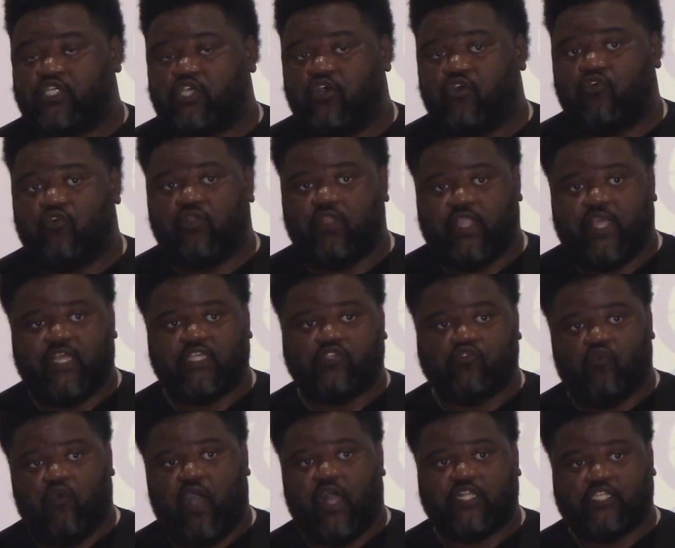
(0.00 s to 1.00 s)
So
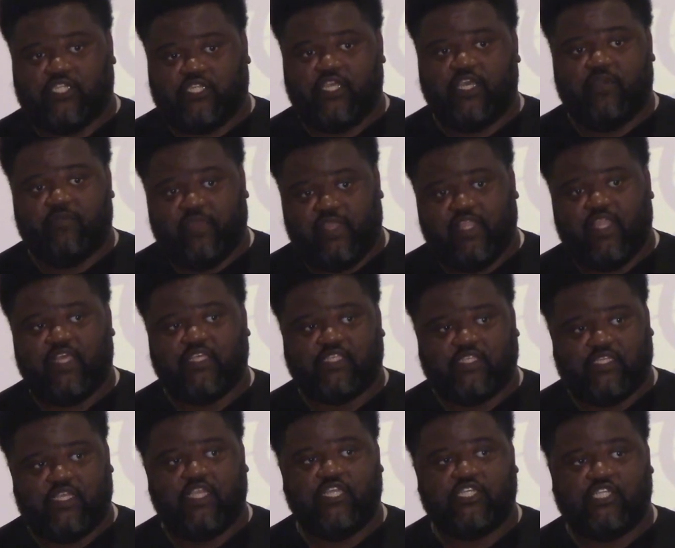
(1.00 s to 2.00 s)
let's watch them and
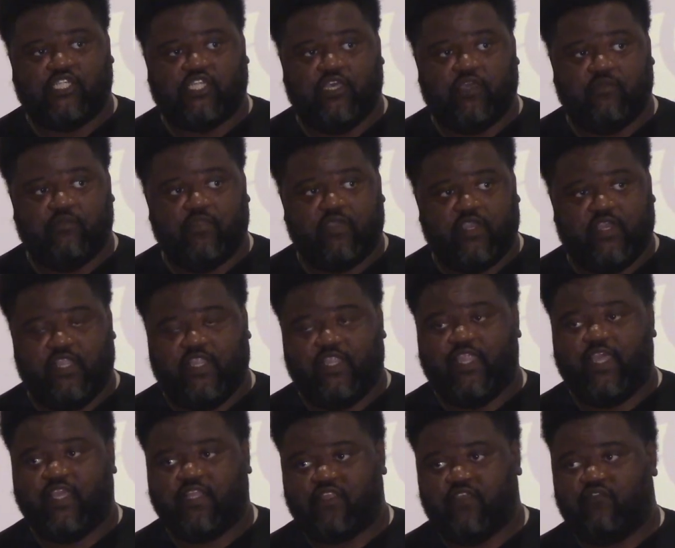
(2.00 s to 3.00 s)
let's teach them
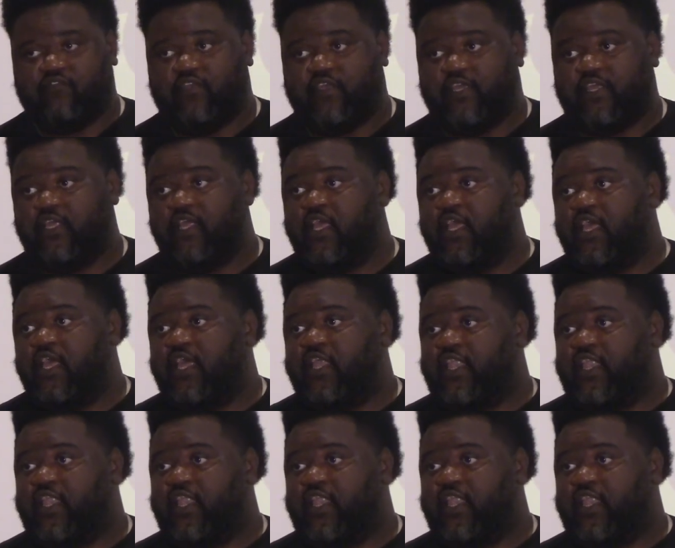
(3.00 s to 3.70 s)
collectively,